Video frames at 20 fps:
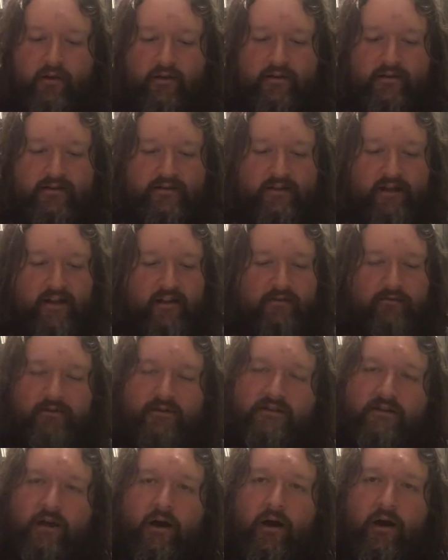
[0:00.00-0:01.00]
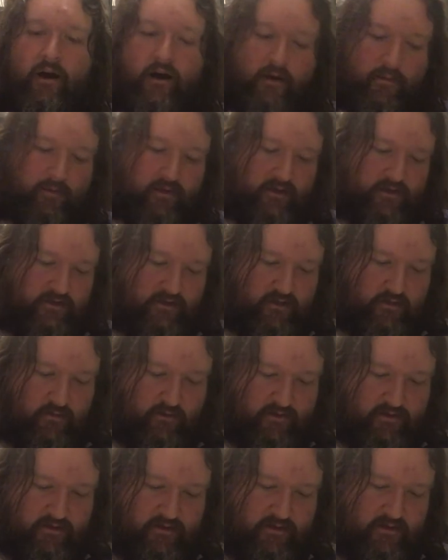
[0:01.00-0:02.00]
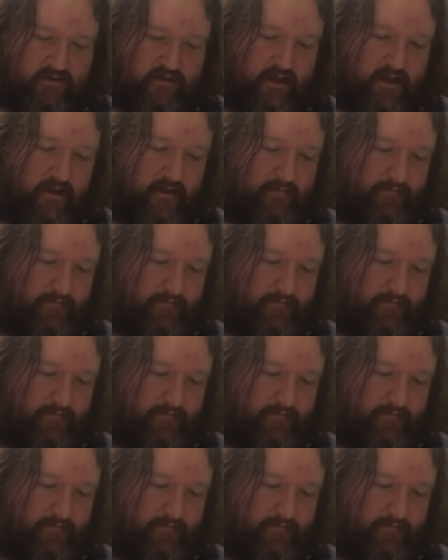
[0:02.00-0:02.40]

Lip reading: Stella is calm and she wants to stay.